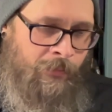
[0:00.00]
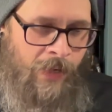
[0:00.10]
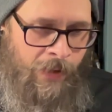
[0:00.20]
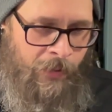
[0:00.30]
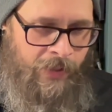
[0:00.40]

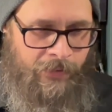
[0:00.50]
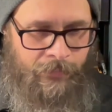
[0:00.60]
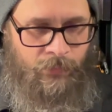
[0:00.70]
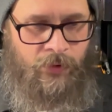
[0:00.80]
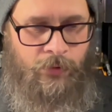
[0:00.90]
Maybe,
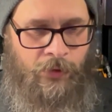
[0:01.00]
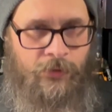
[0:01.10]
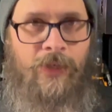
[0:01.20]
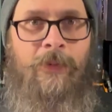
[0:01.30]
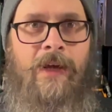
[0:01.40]
who
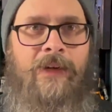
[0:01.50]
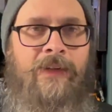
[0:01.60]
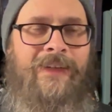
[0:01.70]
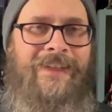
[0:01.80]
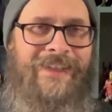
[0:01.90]
knows? I'm not a
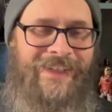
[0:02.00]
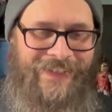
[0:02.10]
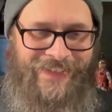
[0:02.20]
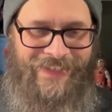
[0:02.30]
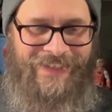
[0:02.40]

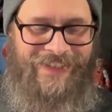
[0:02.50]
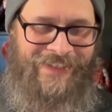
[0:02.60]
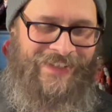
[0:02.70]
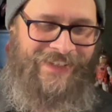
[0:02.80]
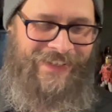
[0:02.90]

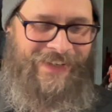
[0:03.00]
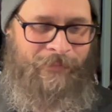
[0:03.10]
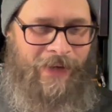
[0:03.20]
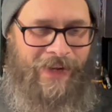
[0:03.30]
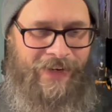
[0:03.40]
I'm
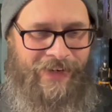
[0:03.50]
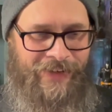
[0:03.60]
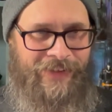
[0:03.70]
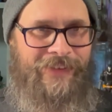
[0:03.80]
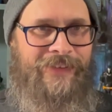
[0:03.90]
not
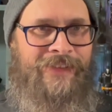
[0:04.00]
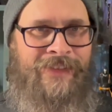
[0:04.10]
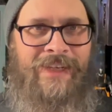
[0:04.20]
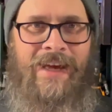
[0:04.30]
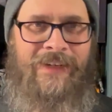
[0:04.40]
a
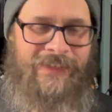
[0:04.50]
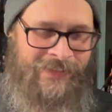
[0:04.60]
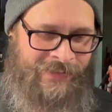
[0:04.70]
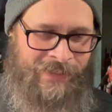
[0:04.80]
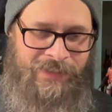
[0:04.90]

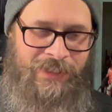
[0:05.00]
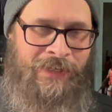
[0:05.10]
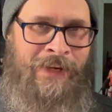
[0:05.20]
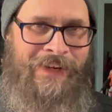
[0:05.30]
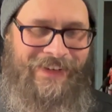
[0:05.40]

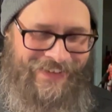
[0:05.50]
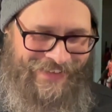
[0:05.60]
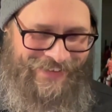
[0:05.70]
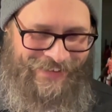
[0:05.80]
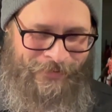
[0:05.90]
statistician
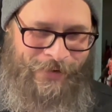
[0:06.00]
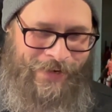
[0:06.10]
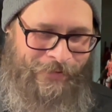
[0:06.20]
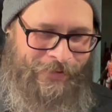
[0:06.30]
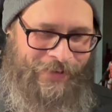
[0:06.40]
or
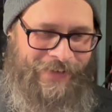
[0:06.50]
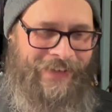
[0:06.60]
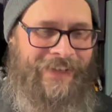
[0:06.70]
whatever.